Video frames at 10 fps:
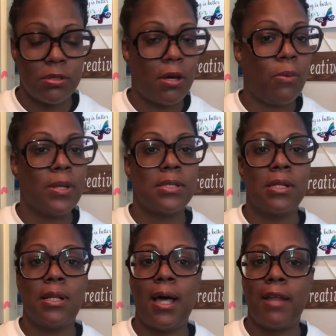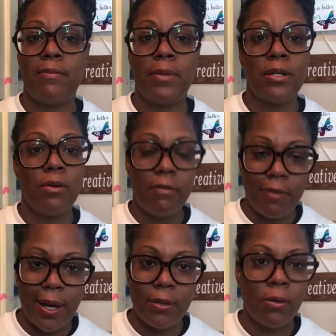I wasted a lot of money on
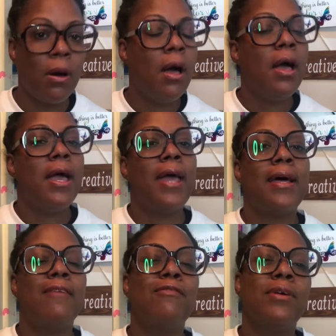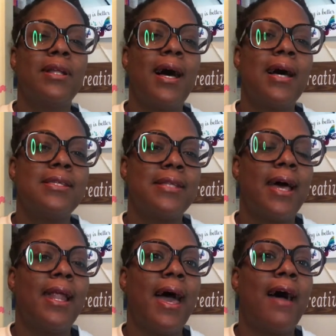vinyl, and I realized
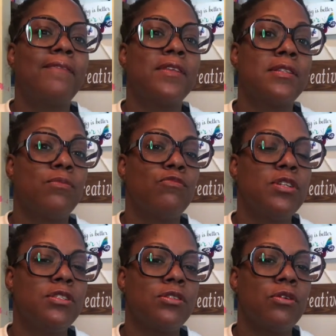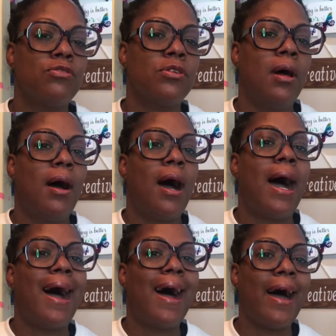that after some research,
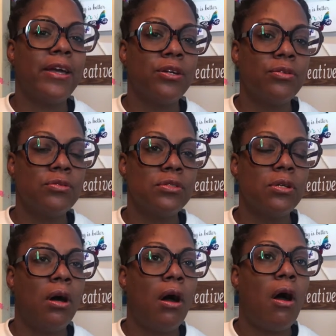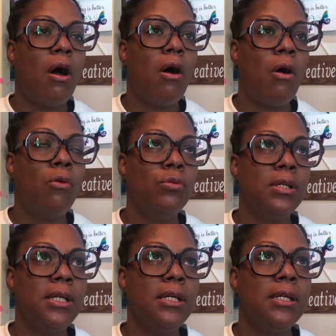irons
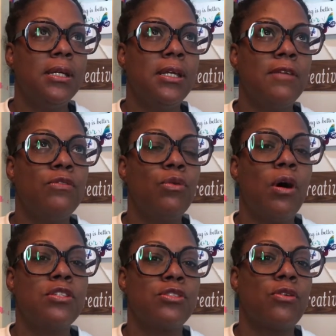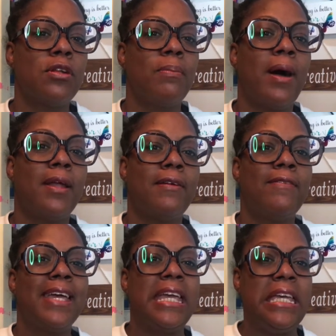only give you a certain amount of
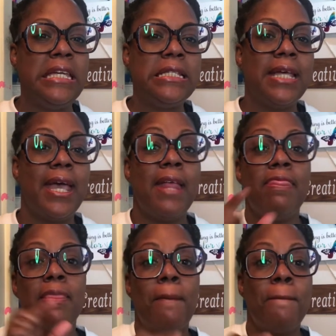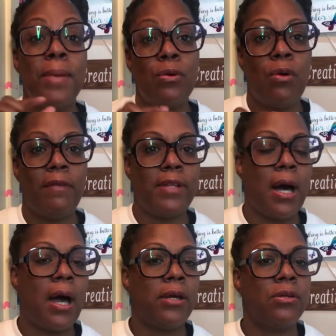heat in the middle of the
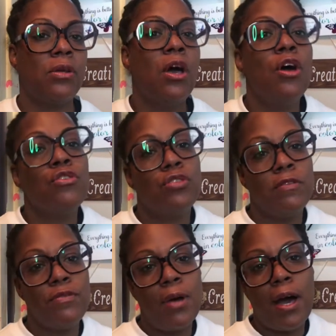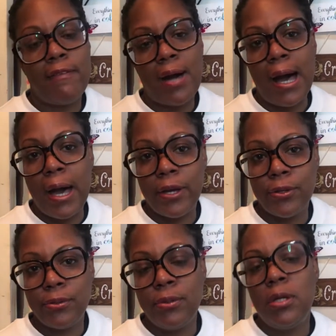iron. So if you have an
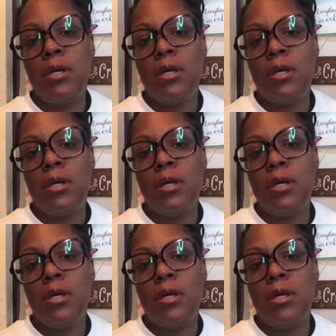iron,